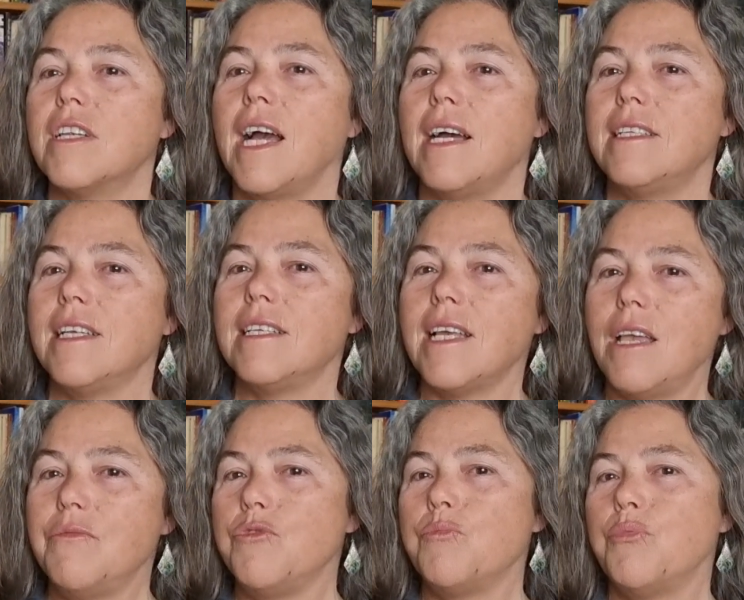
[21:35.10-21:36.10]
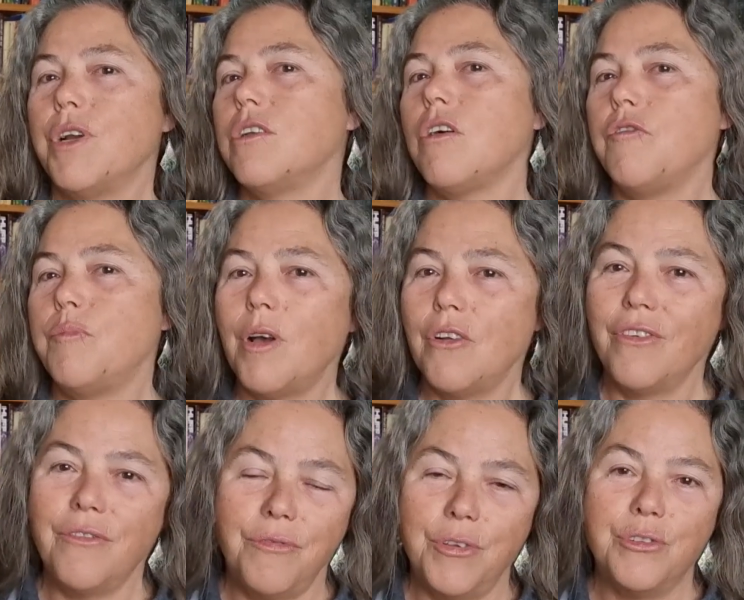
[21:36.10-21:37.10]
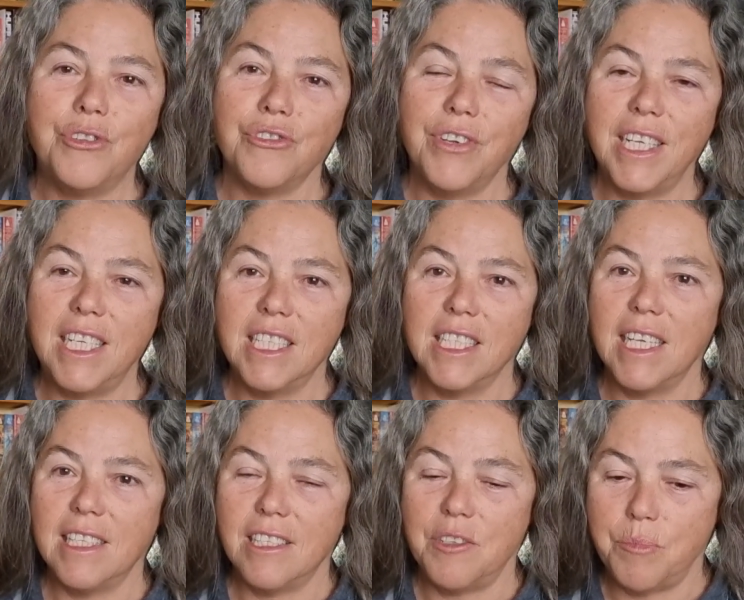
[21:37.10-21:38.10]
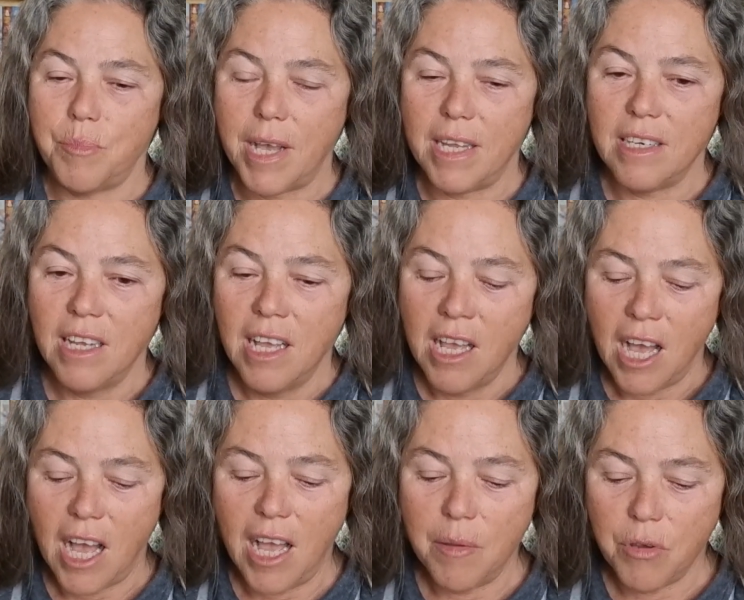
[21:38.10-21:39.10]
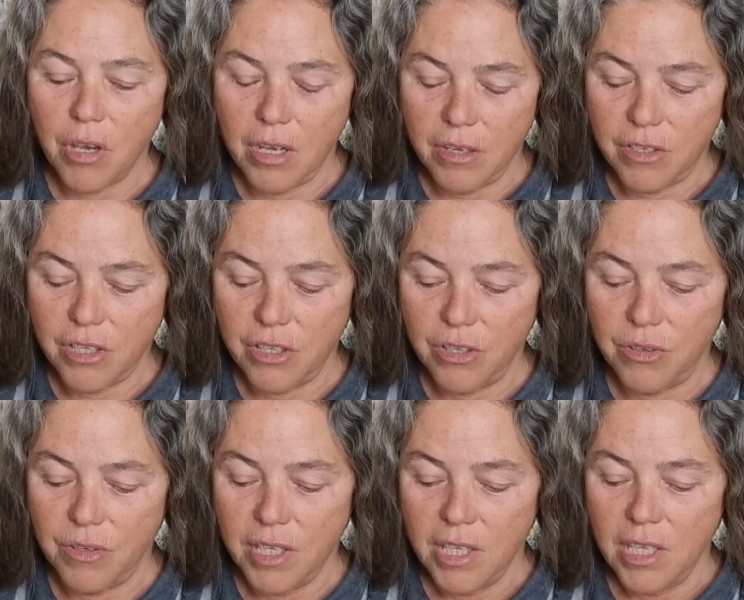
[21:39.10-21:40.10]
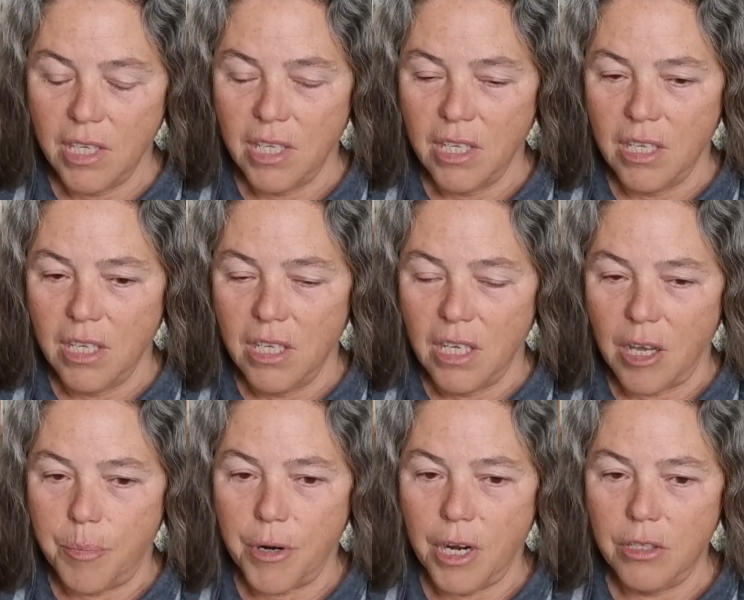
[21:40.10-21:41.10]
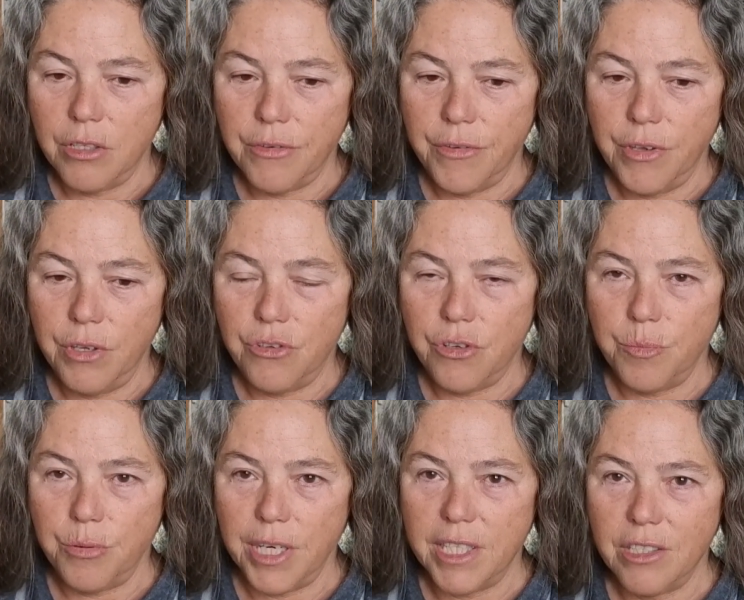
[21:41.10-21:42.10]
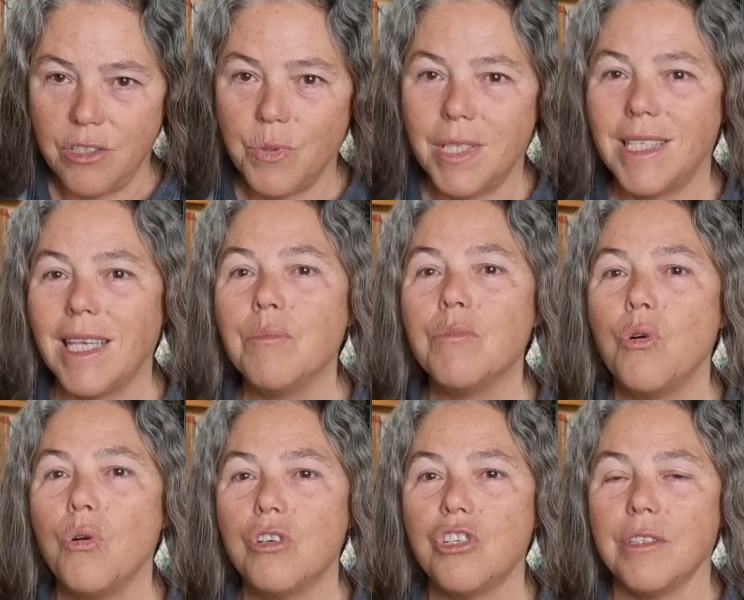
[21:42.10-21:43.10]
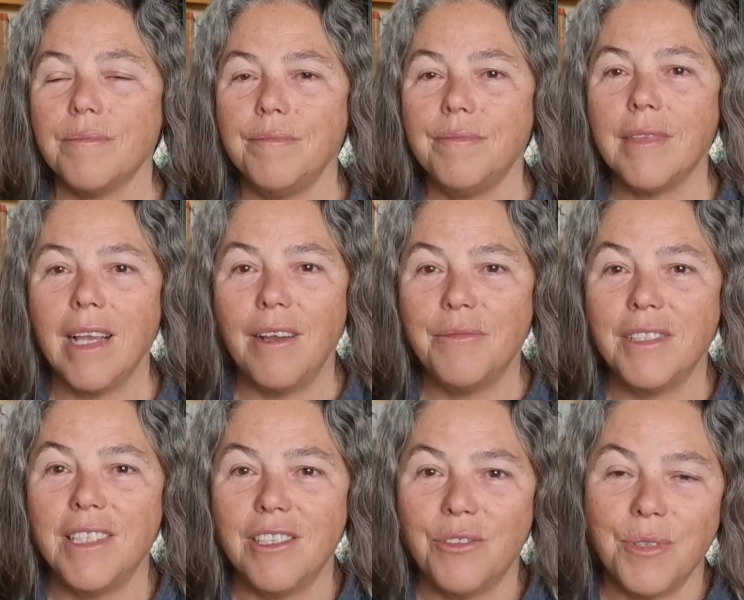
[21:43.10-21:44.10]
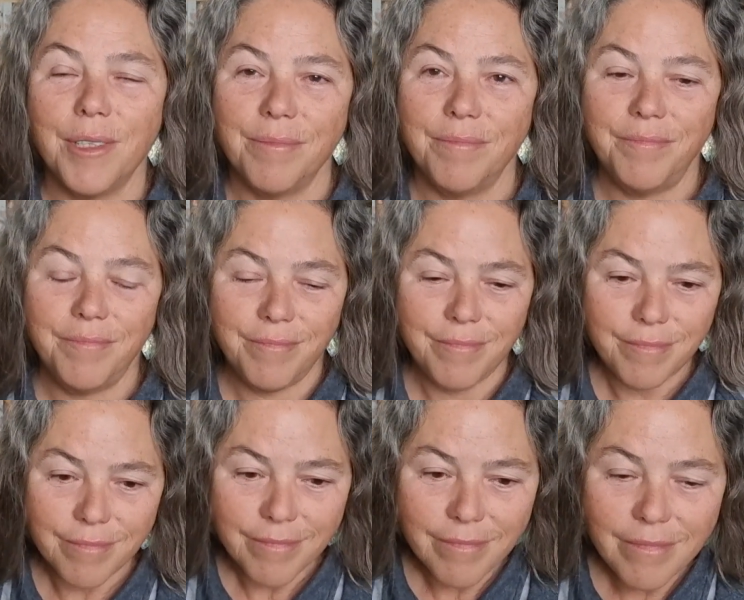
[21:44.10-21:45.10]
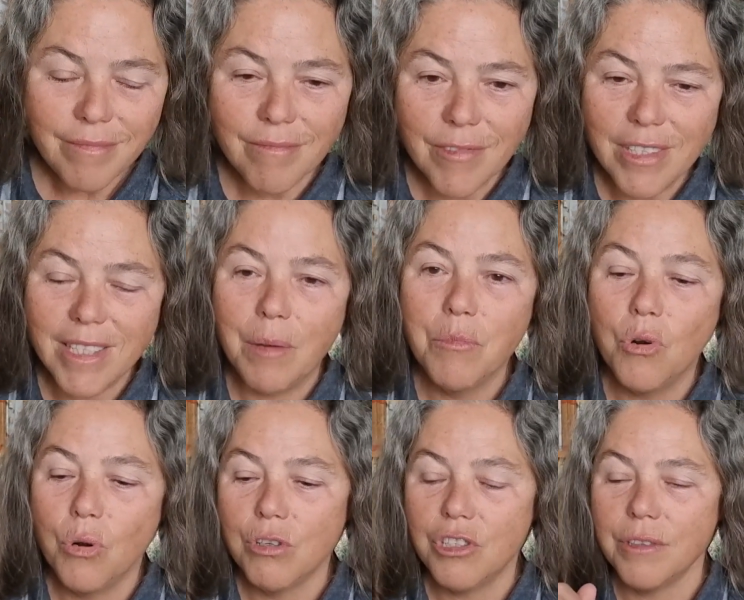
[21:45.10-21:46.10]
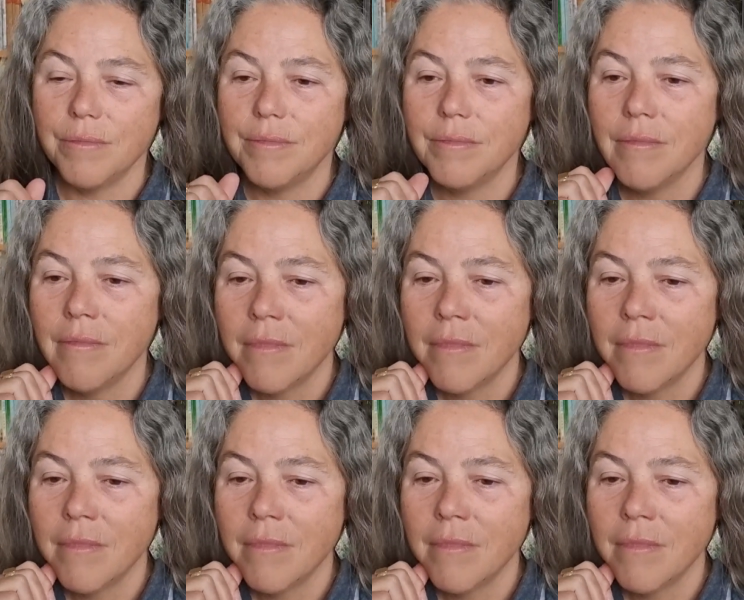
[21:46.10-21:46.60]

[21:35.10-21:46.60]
cutting David Brin off my future reading list, but I'm going to approach future Brins with some caution after this one. Some caution.